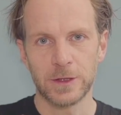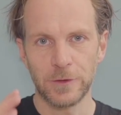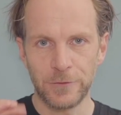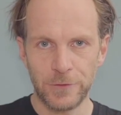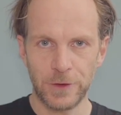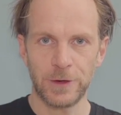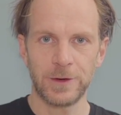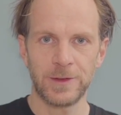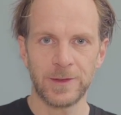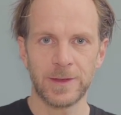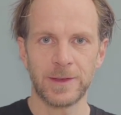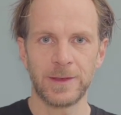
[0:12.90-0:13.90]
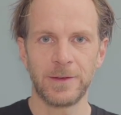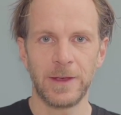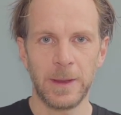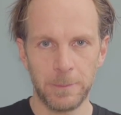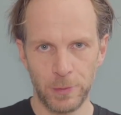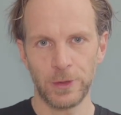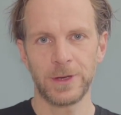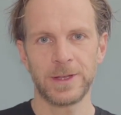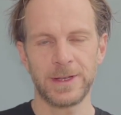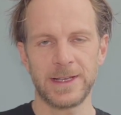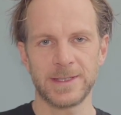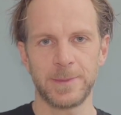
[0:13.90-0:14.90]
The first
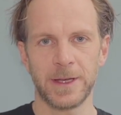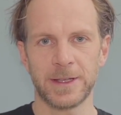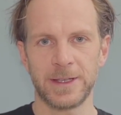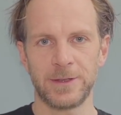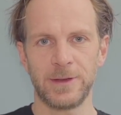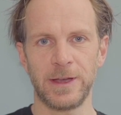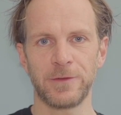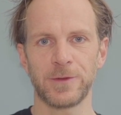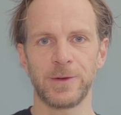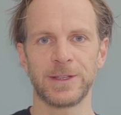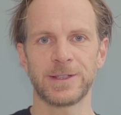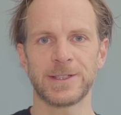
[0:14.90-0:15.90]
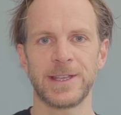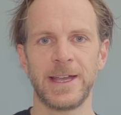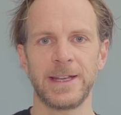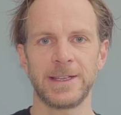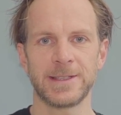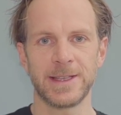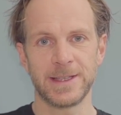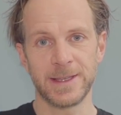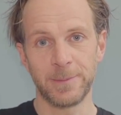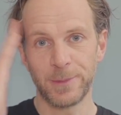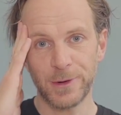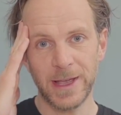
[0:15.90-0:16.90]
important aspect that you have to understand is that
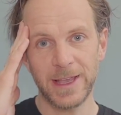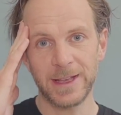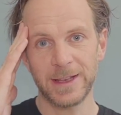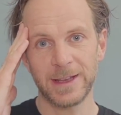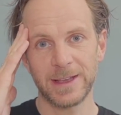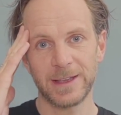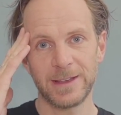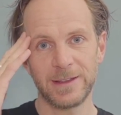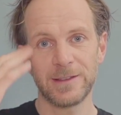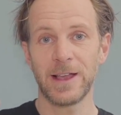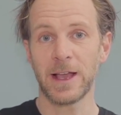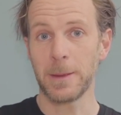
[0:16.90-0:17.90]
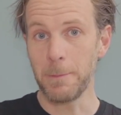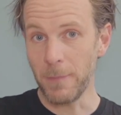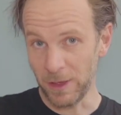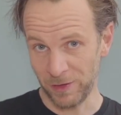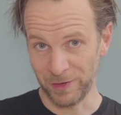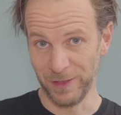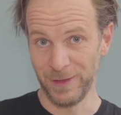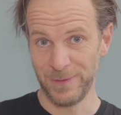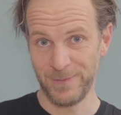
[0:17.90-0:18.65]
the brain is like a muscle.